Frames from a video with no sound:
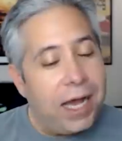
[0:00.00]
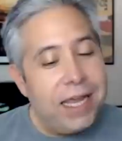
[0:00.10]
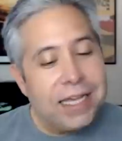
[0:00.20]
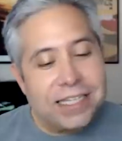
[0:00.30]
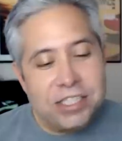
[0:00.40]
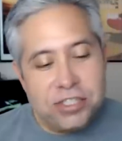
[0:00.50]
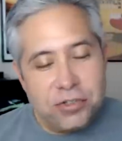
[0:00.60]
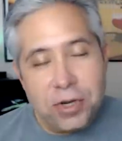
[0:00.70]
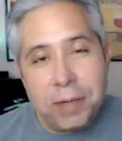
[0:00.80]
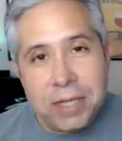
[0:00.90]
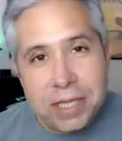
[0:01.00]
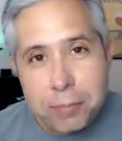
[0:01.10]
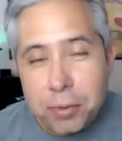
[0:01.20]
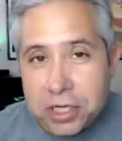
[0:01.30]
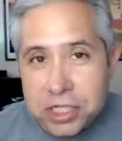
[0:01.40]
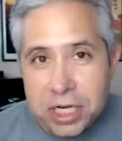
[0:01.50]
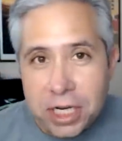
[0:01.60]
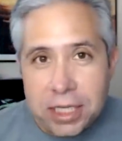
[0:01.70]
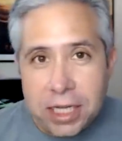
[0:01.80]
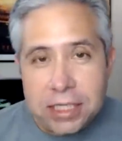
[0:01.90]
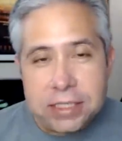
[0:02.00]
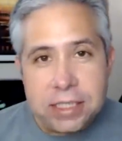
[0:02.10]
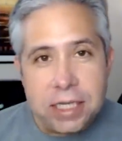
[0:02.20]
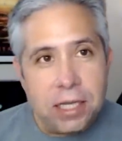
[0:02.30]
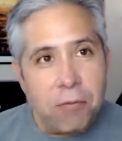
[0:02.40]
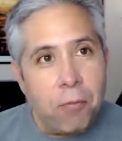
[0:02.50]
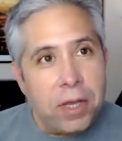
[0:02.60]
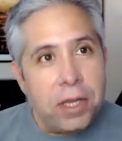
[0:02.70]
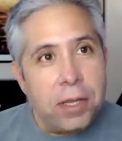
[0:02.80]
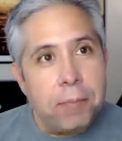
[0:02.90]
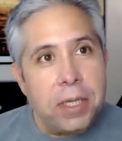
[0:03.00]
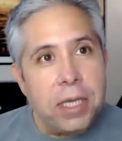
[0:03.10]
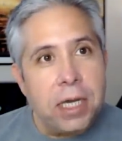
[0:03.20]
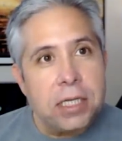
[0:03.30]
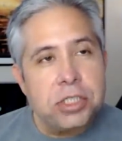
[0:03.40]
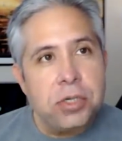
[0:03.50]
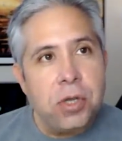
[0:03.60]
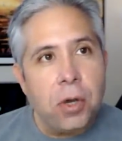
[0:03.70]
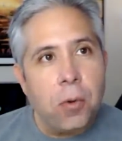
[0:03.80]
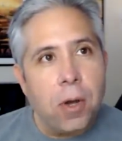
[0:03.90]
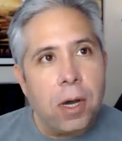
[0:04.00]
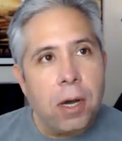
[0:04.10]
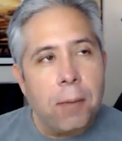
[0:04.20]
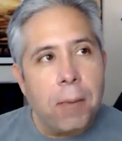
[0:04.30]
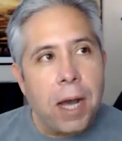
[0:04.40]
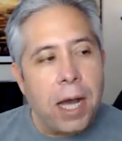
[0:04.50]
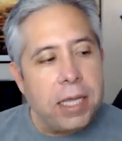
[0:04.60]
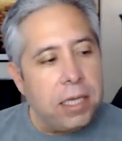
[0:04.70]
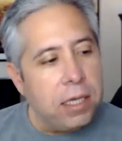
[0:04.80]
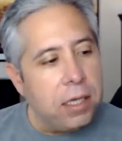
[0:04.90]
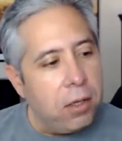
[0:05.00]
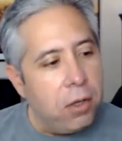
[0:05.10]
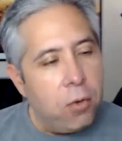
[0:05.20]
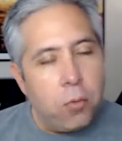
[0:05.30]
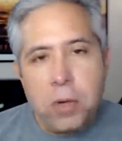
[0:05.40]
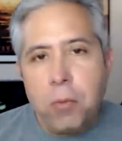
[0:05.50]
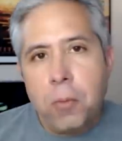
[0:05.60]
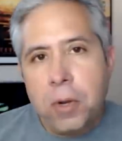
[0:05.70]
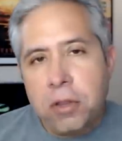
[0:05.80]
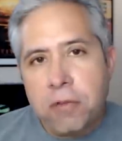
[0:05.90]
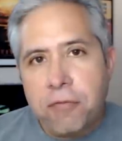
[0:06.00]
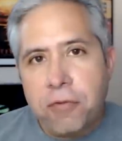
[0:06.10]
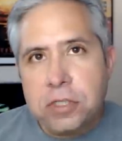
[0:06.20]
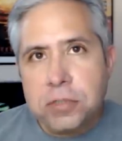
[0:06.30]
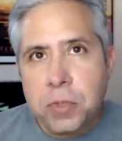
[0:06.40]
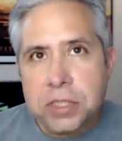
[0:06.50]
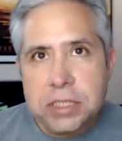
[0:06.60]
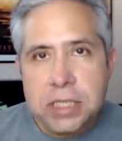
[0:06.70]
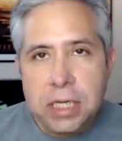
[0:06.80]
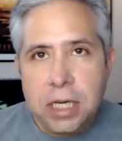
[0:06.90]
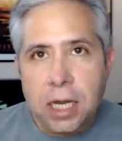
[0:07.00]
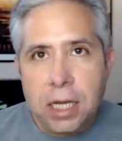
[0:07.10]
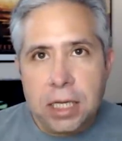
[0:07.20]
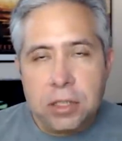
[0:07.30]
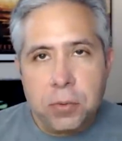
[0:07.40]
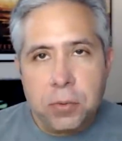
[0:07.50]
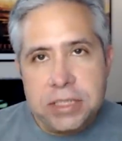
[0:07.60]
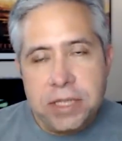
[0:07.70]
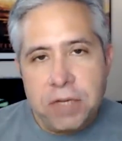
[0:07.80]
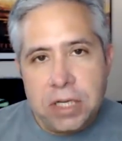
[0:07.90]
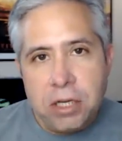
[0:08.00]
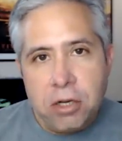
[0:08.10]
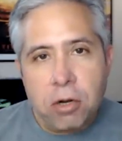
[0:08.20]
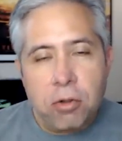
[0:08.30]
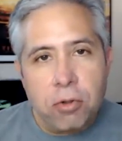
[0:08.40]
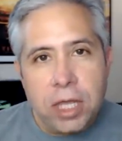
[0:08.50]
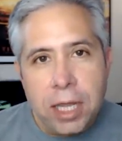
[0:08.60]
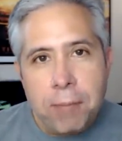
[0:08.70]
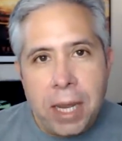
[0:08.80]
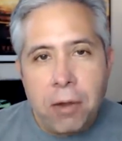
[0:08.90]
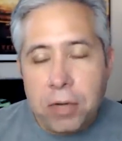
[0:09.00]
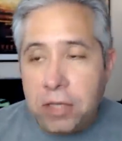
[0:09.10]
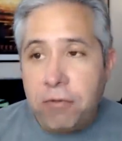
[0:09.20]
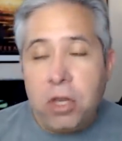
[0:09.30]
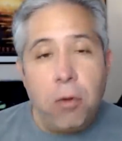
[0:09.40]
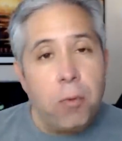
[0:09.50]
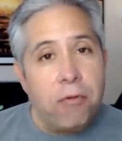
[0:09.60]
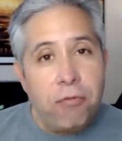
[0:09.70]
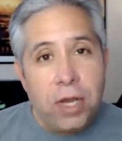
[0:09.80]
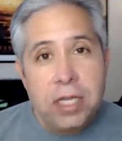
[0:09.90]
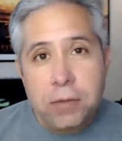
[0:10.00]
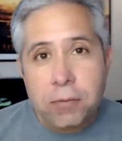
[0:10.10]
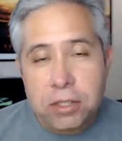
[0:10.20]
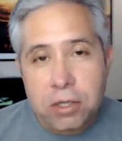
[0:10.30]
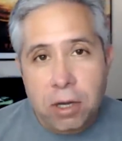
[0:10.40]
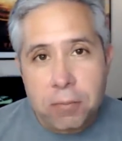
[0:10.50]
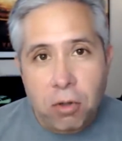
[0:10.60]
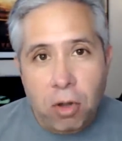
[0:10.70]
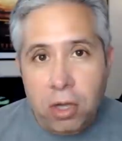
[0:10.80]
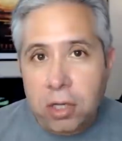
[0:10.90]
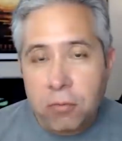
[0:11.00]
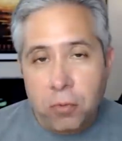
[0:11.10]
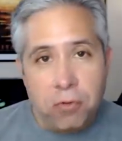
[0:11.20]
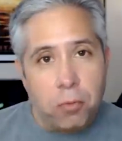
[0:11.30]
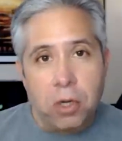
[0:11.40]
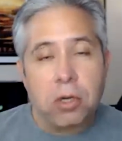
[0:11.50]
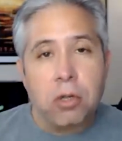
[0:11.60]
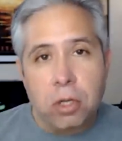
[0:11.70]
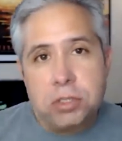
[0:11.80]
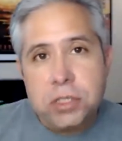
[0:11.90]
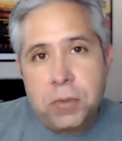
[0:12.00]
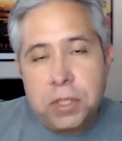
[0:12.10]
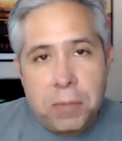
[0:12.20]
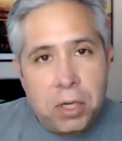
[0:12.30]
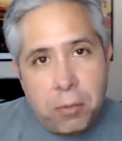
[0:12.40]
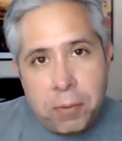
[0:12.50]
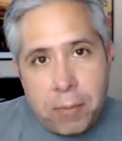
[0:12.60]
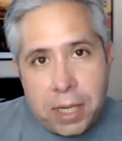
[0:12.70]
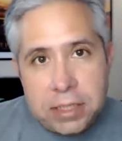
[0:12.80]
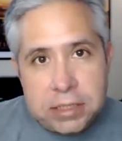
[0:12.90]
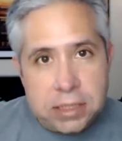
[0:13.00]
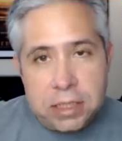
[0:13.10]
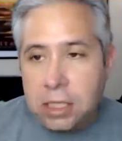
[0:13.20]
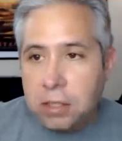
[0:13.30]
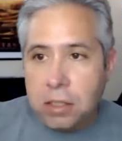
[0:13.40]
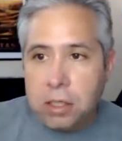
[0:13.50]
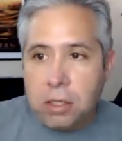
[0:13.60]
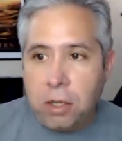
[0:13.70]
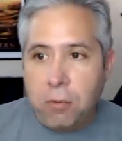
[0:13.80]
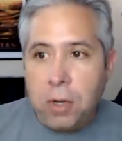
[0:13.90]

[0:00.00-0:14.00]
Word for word: extremely appreciate that he's sticking with it because, you know, um, I think we were one of the first once the uh, 2017 article came out, even though we're friendly with Tom DeLonge and we worked closely with him at Open Minds, he, you know,